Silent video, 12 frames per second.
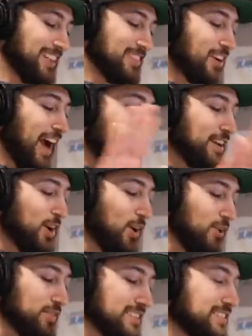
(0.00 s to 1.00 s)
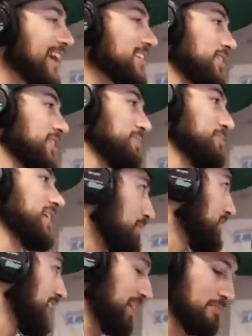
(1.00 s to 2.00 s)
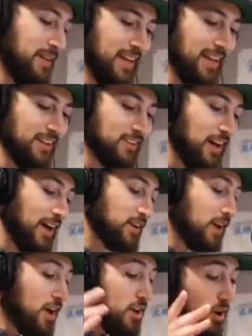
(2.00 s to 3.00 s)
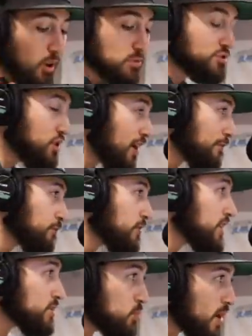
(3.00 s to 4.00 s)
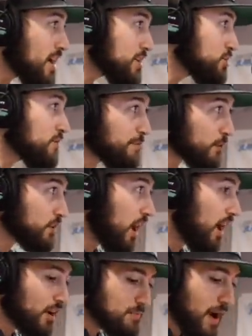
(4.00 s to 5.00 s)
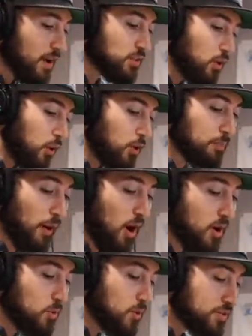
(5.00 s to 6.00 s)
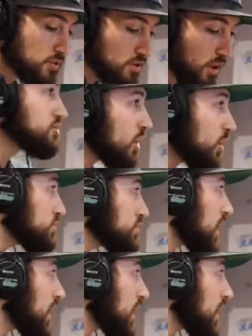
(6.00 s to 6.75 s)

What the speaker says: And look, I know the texts are going to be coming in being like, oh, Jeffrey, wait, you forgot about the whole part with Joe's